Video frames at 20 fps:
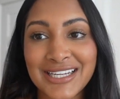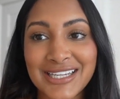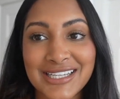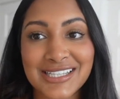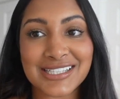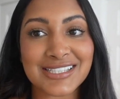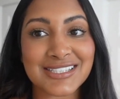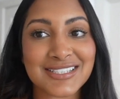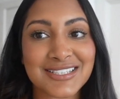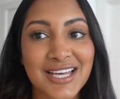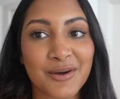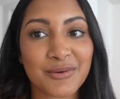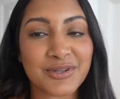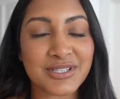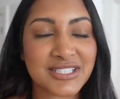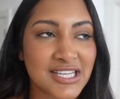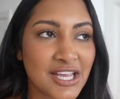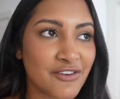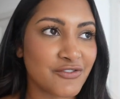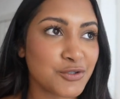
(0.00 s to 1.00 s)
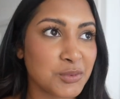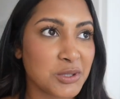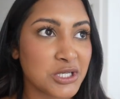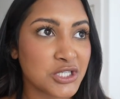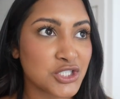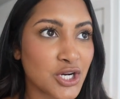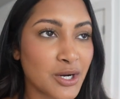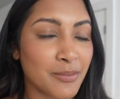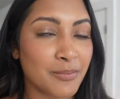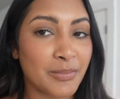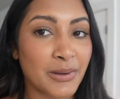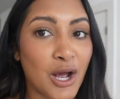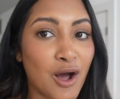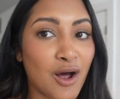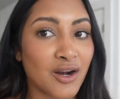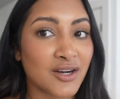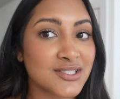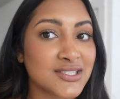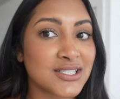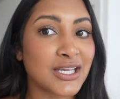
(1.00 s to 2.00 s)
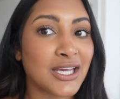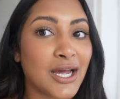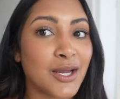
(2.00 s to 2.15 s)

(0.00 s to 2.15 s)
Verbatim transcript: because that would have saved me a trip. But honestly,